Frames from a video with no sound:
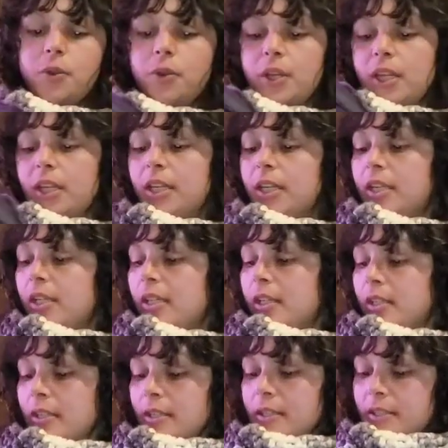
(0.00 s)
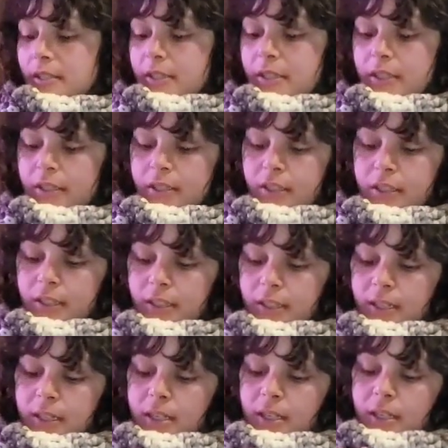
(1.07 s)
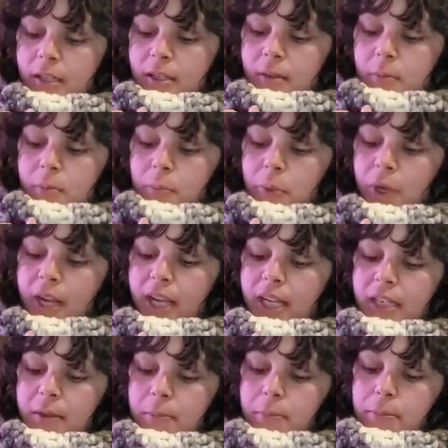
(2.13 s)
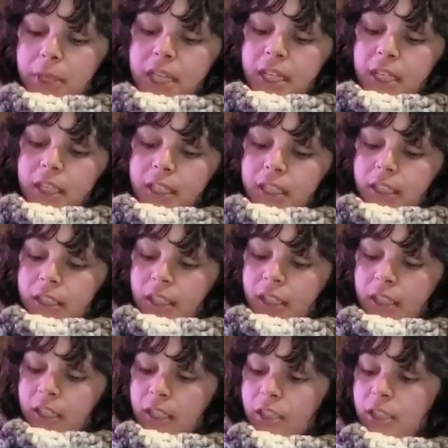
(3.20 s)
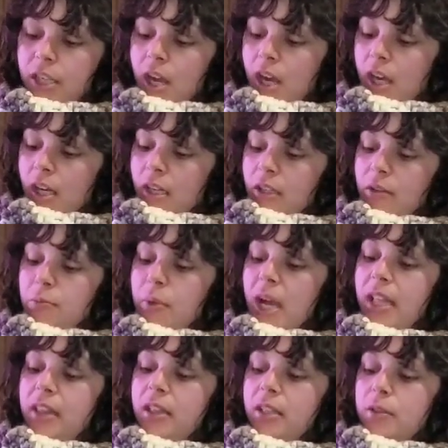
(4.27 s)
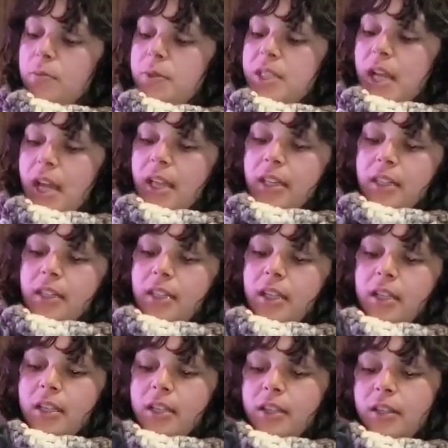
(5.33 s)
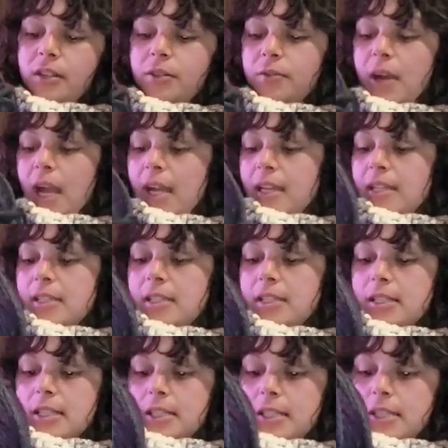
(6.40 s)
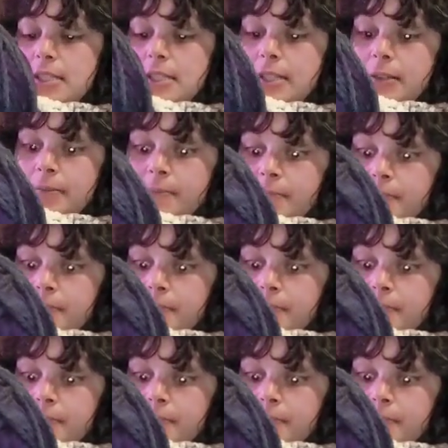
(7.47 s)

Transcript: So it is Braid Big yarn by Loops and Threads.